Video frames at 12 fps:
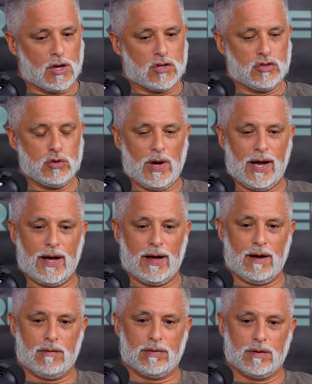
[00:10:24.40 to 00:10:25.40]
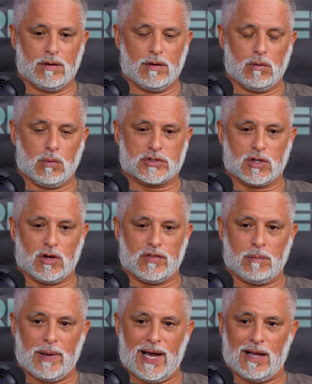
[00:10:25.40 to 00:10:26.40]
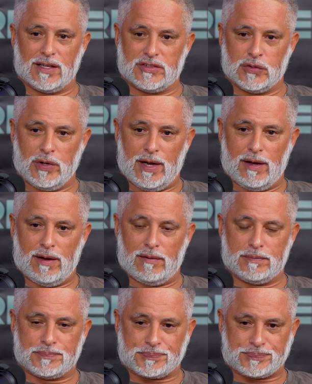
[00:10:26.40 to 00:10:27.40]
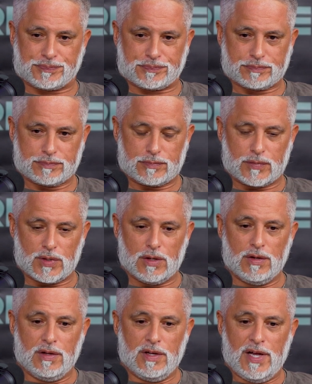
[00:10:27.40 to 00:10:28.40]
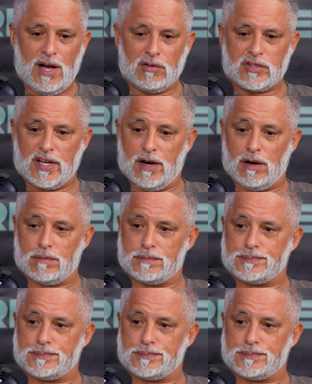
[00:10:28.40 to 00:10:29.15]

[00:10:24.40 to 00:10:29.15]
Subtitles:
you have what's on the ballot. You have health care.